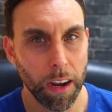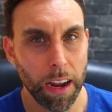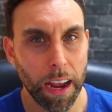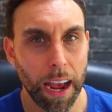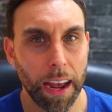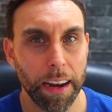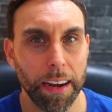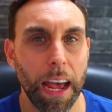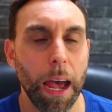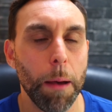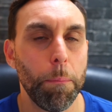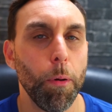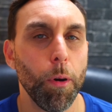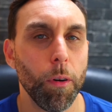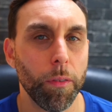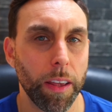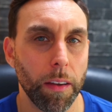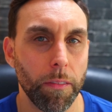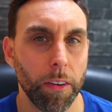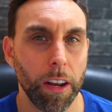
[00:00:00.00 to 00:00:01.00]
And Apple have
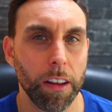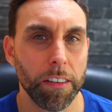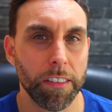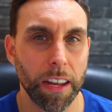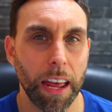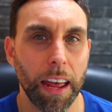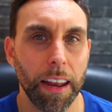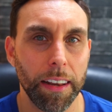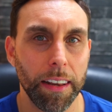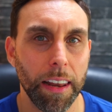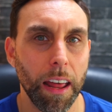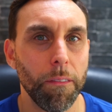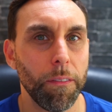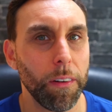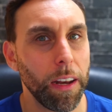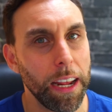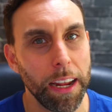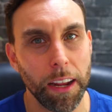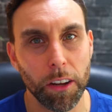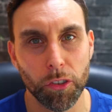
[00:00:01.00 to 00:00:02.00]
given us a
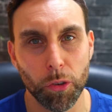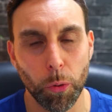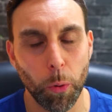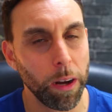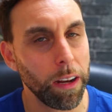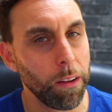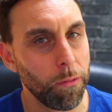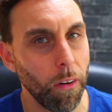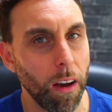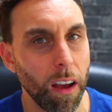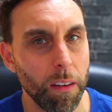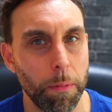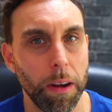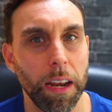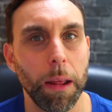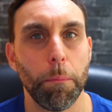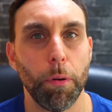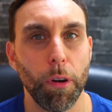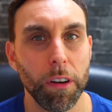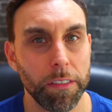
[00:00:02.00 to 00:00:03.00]
lovely
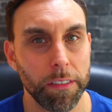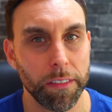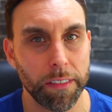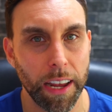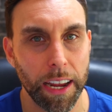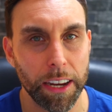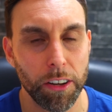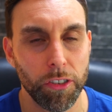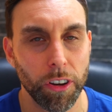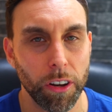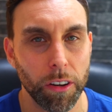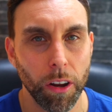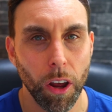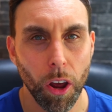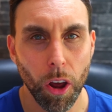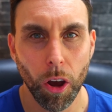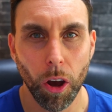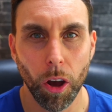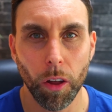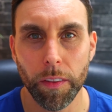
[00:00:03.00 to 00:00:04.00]
25-minute presentation
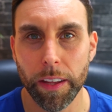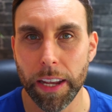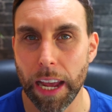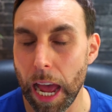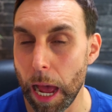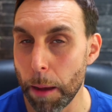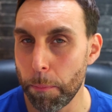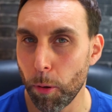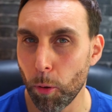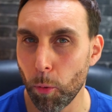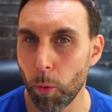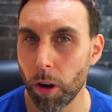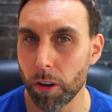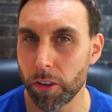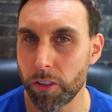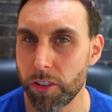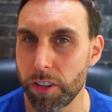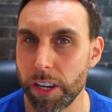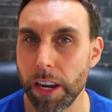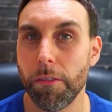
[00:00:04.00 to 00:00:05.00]
on the Apple Watch
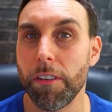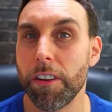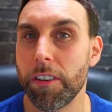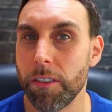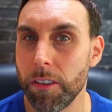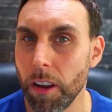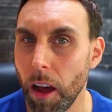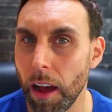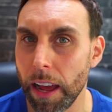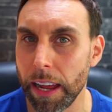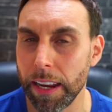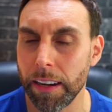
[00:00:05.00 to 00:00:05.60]
Series 9